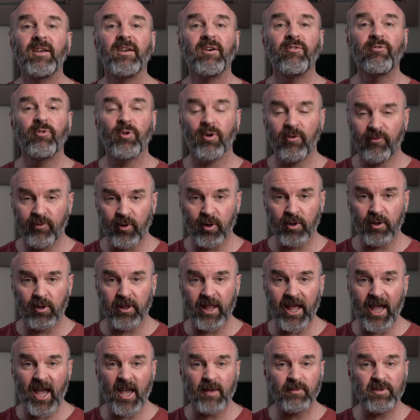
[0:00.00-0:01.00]
for
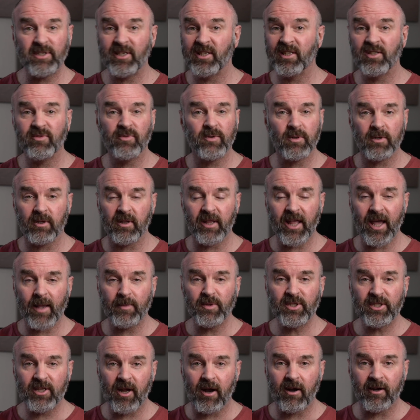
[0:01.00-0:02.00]
Photolab since
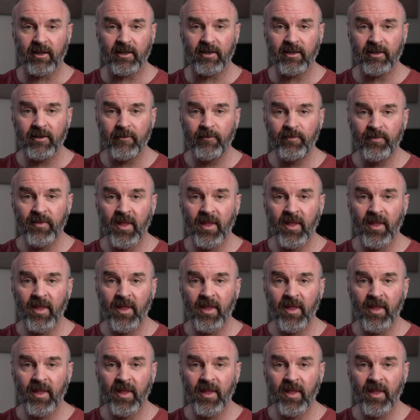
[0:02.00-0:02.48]
Photolab started.